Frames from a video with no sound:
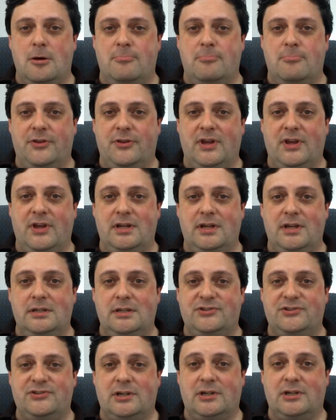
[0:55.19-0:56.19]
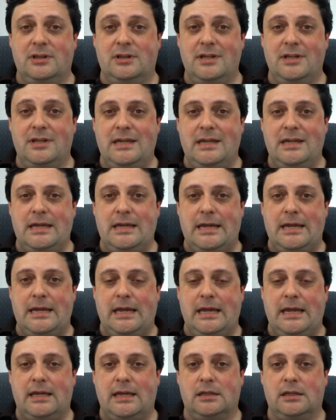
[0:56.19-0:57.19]
But then suddenly,
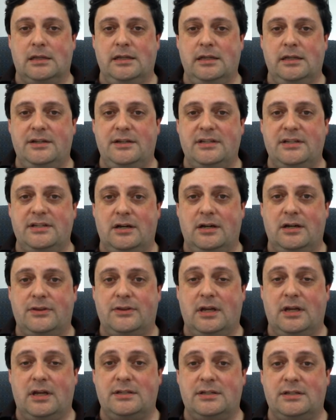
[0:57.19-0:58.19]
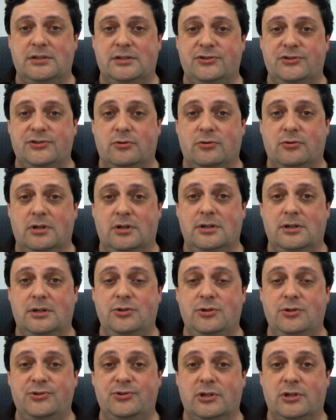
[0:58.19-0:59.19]
it got leaked out that Zoella
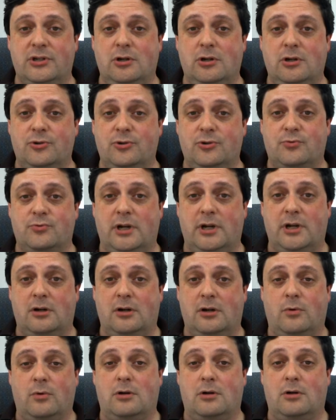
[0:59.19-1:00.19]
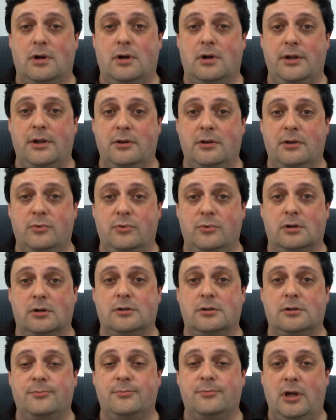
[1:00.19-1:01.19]
used a ghostwriter while writing the book.